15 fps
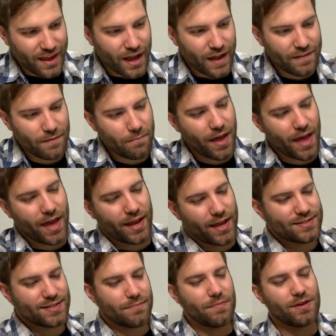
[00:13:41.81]
On the back,
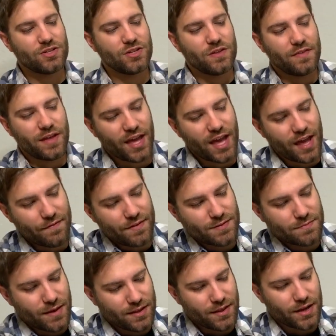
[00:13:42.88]
as I mentioned, they have
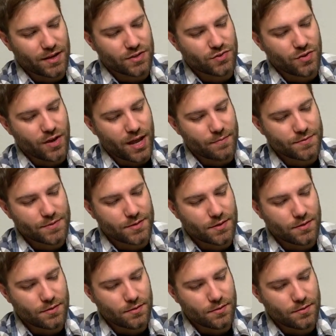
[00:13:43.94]
these magnetic straps,
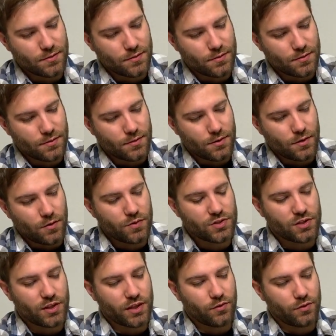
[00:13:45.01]

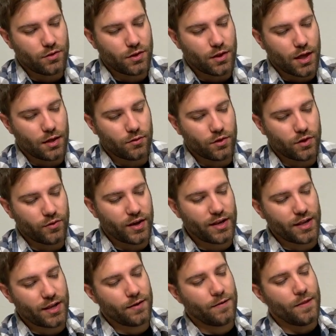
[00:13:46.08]
which look right
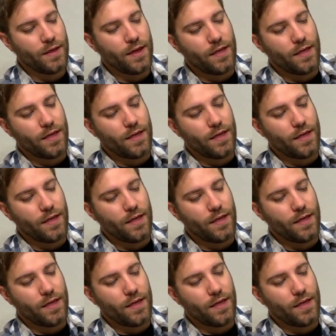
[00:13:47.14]
in.